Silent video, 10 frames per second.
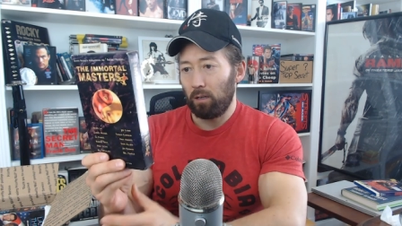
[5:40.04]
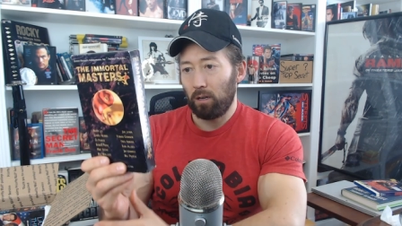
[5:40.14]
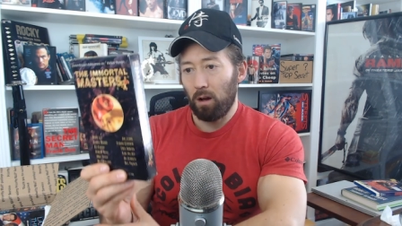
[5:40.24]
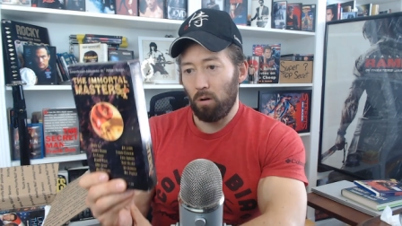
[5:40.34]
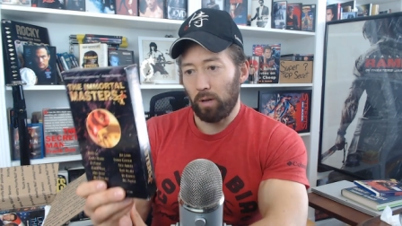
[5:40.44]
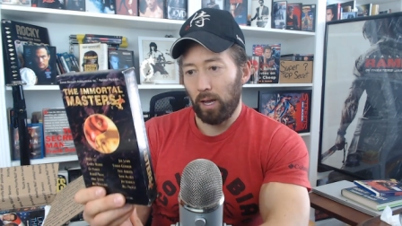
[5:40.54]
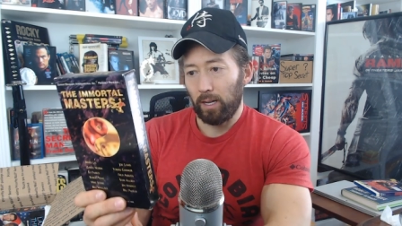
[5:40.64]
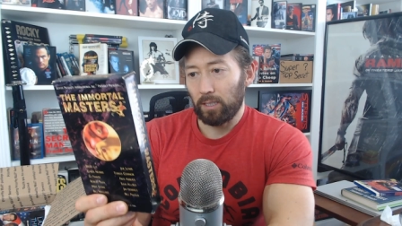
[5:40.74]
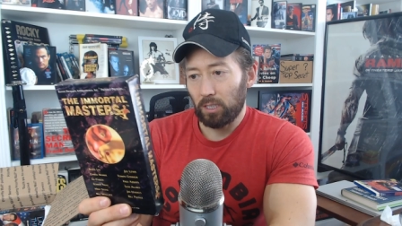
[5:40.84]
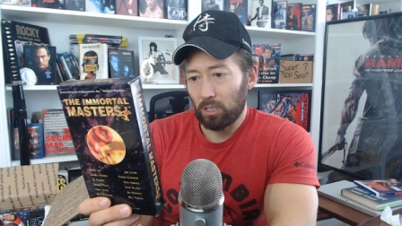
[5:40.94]

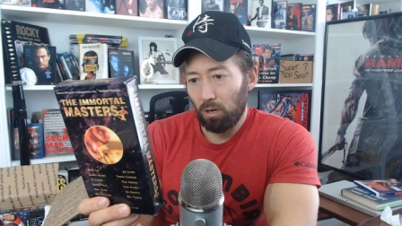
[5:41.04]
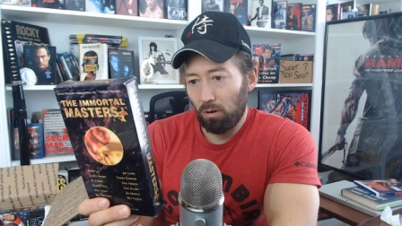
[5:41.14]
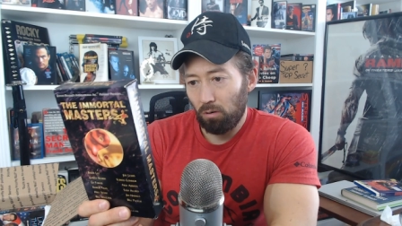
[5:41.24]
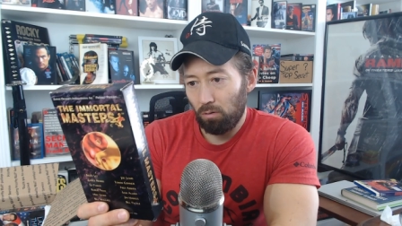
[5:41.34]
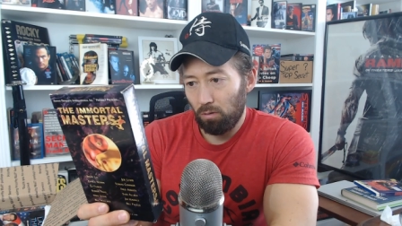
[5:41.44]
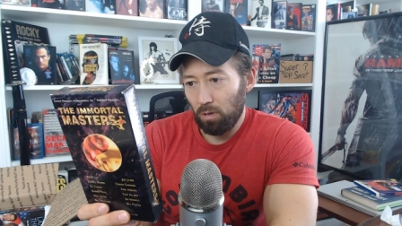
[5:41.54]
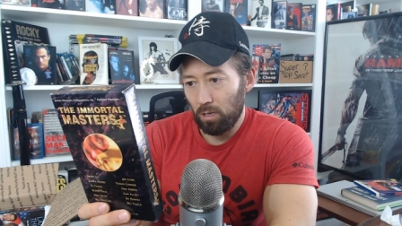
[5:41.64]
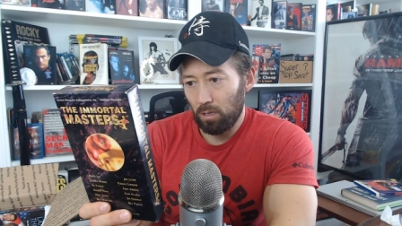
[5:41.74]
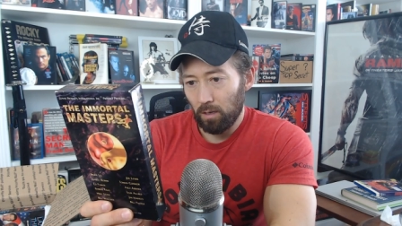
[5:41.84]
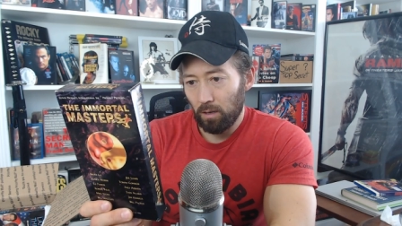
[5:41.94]
Okay, so
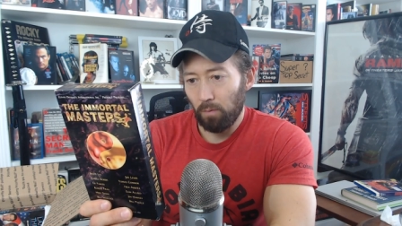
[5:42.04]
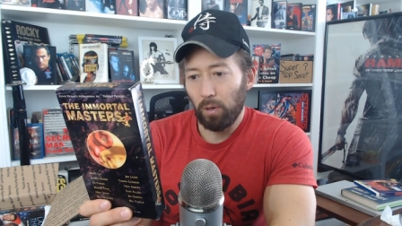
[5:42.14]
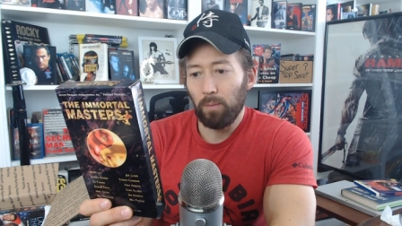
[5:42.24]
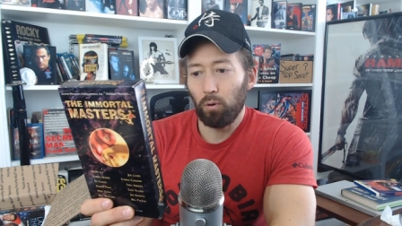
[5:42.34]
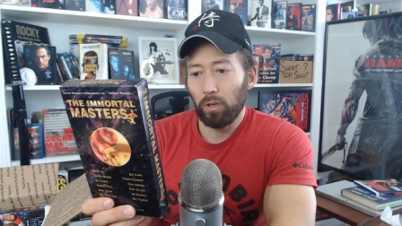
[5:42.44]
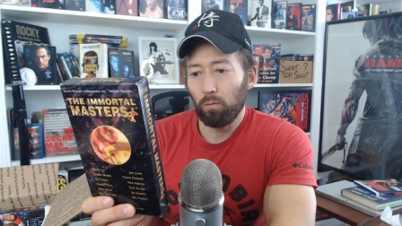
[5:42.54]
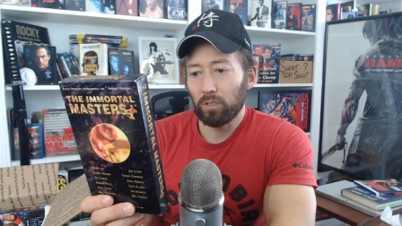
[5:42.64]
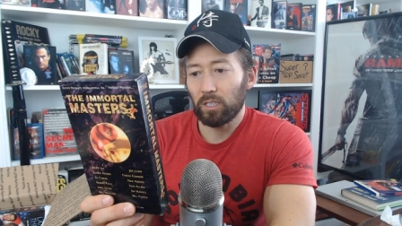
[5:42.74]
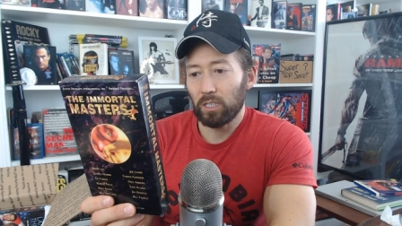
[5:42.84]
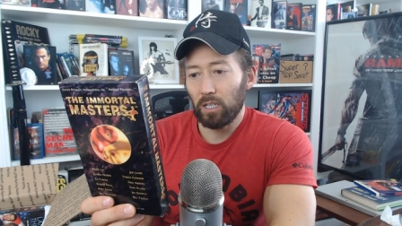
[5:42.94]
the people you will
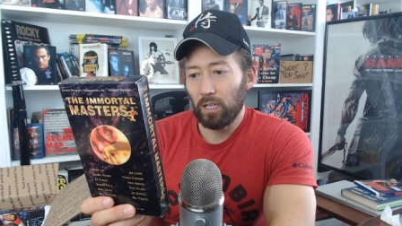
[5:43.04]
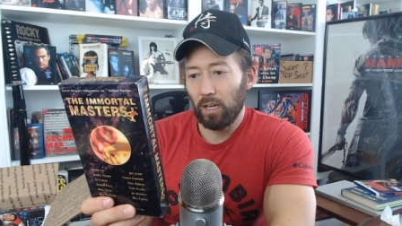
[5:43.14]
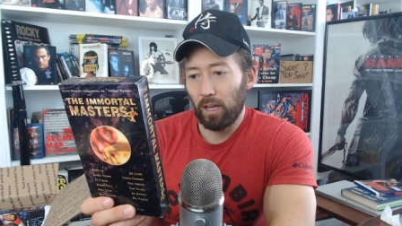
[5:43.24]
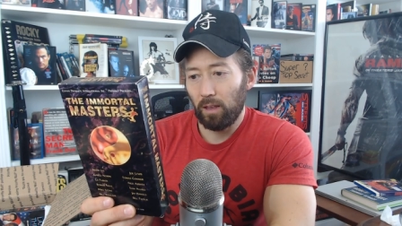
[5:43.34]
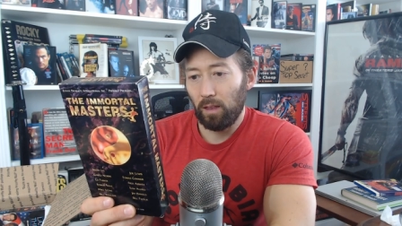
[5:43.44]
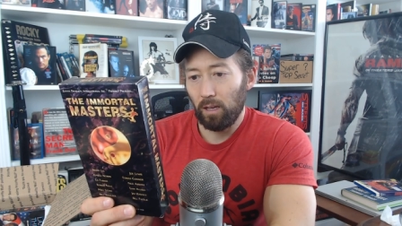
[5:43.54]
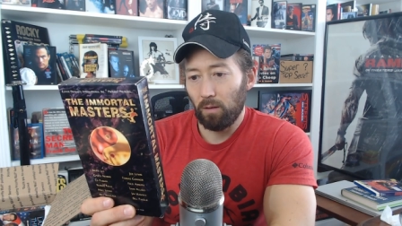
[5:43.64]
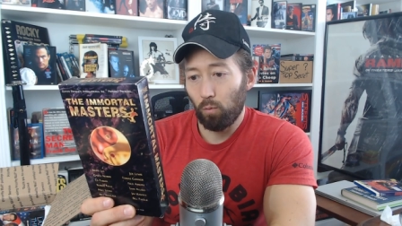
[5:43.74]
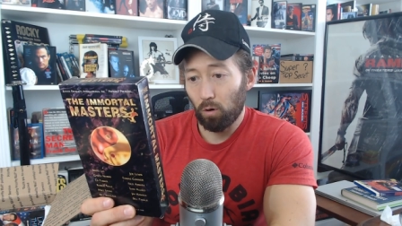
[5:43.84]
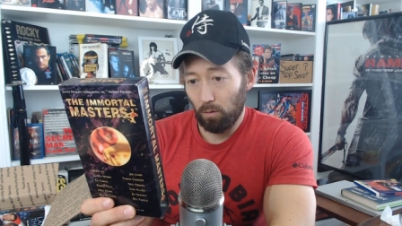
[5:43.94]
see in The
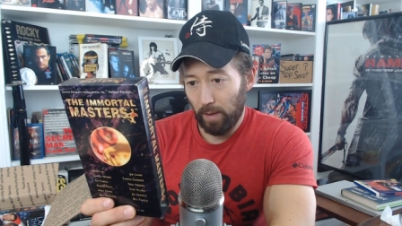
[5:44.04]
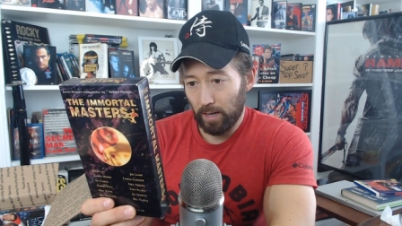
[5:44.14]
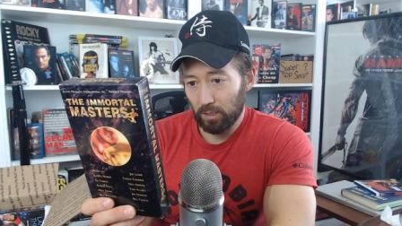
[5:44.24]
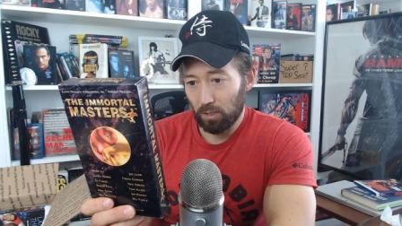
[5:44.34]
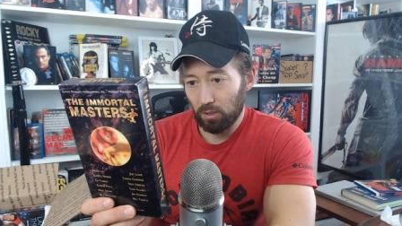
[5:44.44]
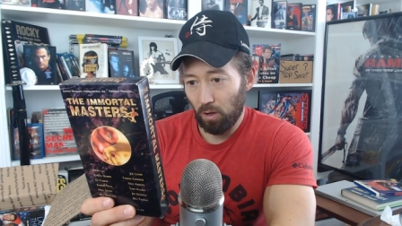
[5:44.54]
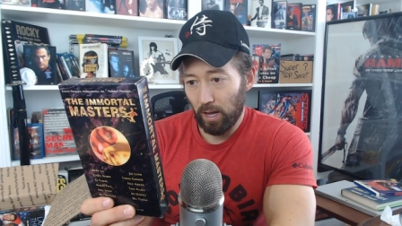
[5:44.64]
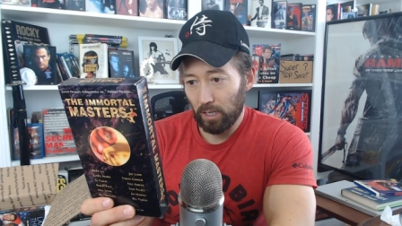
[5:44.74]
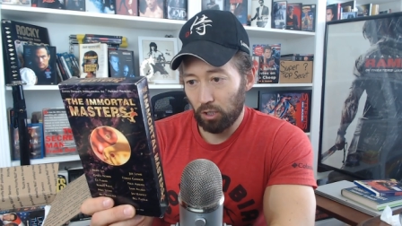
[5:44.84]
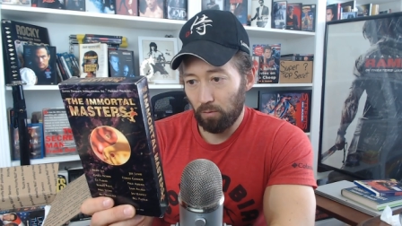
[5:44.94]
Immortal Masters all
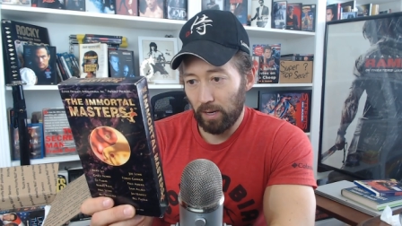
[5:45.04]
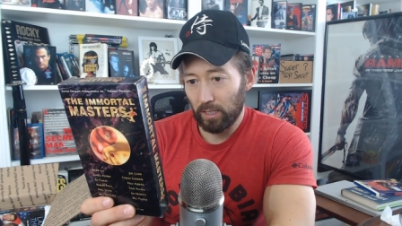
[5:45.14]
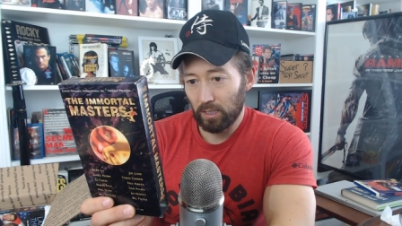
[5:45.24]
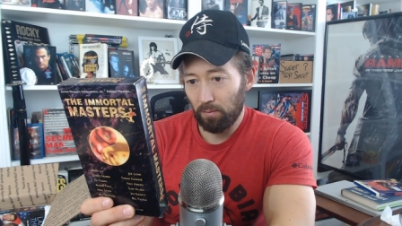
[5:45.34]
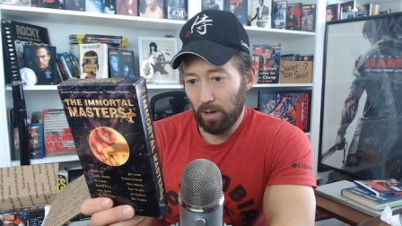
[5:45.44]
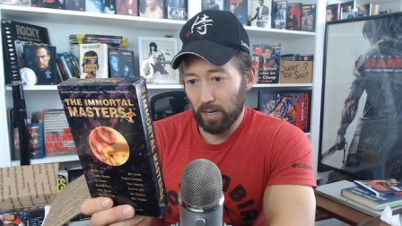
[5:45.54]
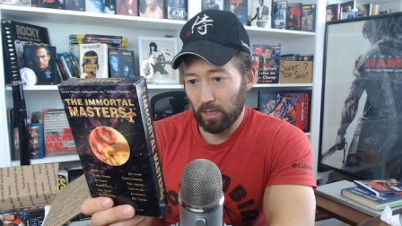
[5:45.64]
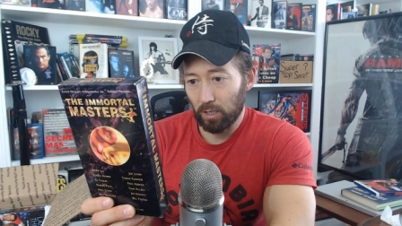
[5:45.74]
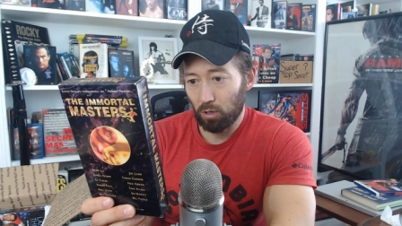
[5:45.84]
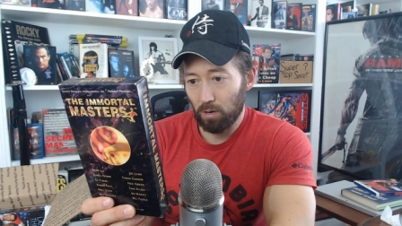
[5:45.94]
had a tremendous impact
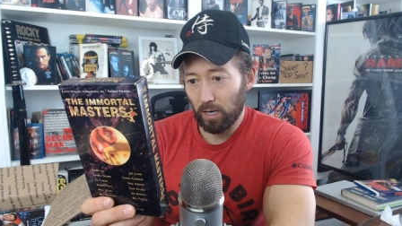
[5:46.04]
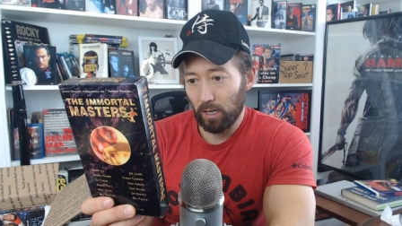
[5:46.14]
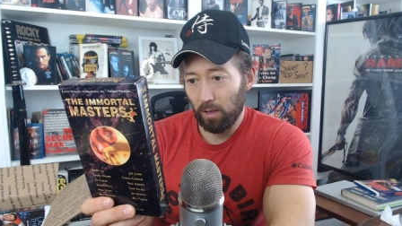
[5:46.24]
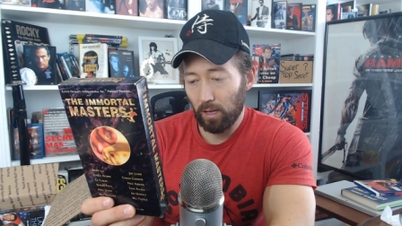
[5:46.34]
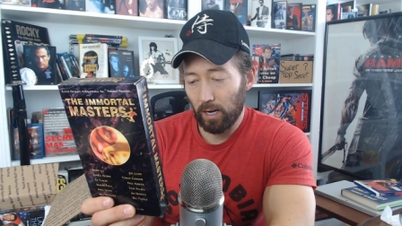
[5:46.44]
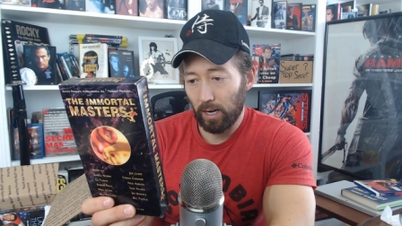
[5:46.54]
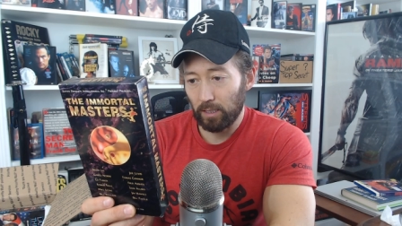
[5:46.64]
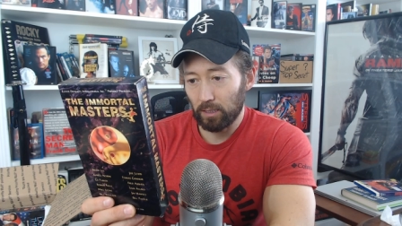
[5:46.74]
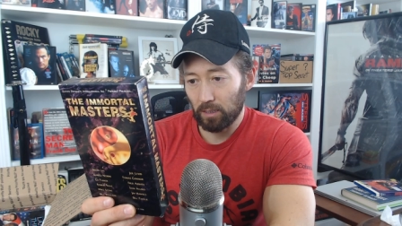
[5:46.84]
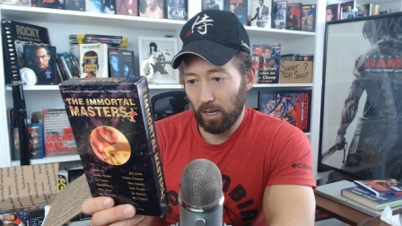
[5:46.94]
on karate in the United
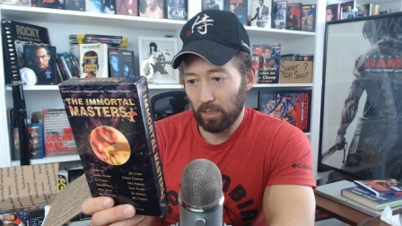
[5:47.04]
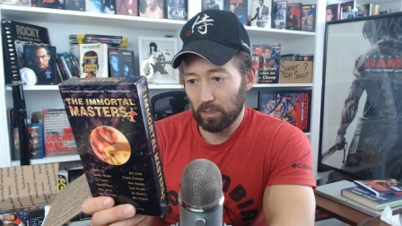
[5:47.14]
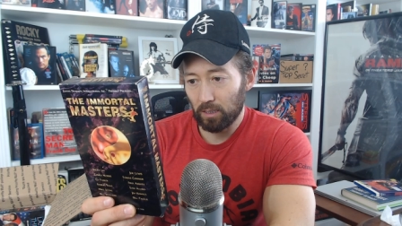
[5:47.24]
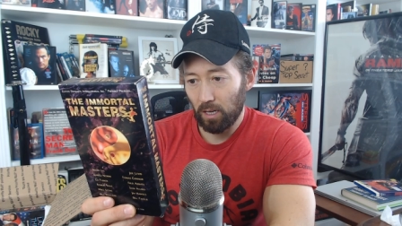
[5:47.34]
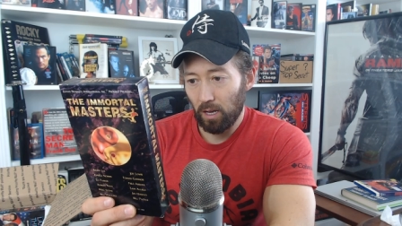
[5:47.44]
States.